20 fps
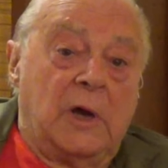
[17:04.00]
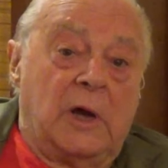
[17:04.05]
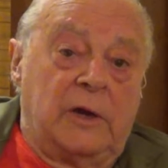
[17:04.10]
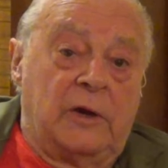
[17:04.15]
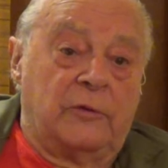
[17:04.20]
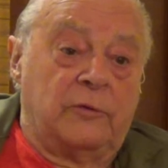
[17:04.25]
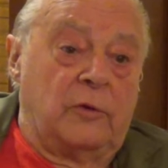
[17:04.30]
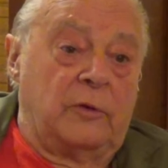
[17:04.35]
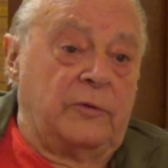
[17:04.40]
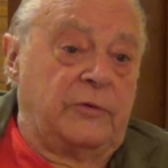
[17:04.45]
And I
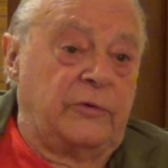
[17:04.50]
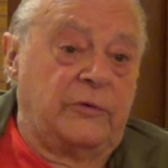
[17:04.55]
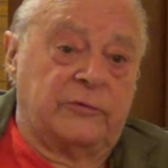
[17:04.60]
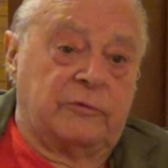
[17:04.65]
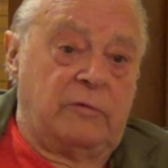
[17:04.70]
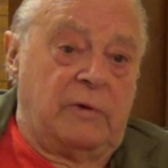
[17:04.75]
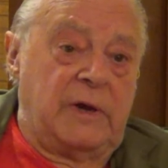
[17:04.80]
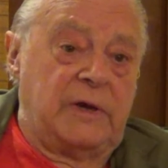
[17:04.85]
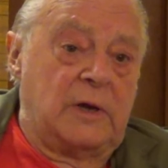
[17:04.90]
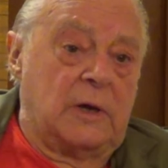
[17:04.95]
thought, this is
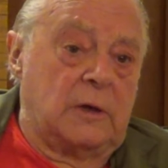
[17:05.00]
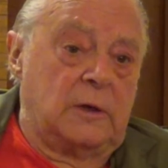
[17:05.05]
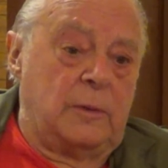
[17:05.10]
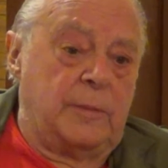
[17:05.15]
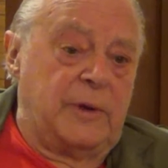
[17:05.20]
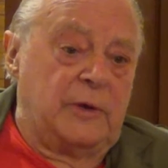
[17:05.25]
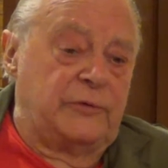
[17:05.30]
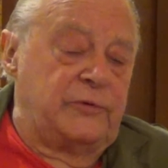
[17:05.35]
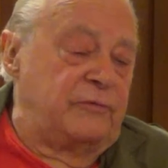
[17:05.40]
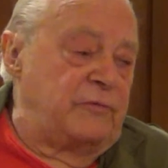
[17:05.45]
great, I'm going to
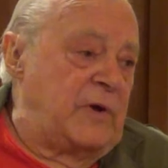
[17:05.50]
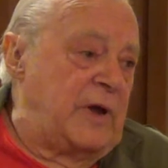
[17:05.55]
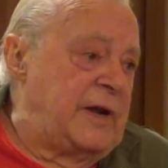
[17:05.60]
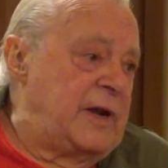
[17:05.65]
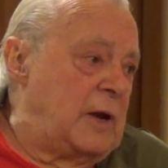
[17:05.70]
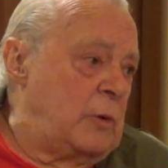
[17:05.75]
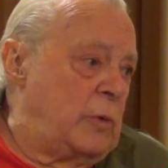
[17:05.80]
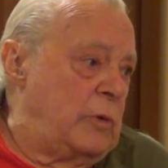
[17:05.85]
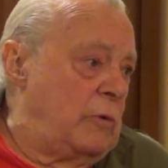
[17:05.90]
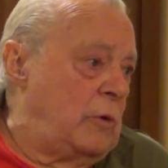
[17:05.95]
be able to find
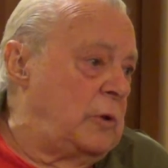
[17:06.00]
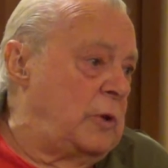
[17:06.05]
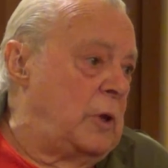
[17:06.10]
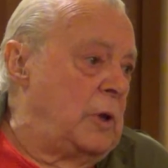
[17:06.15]
out where all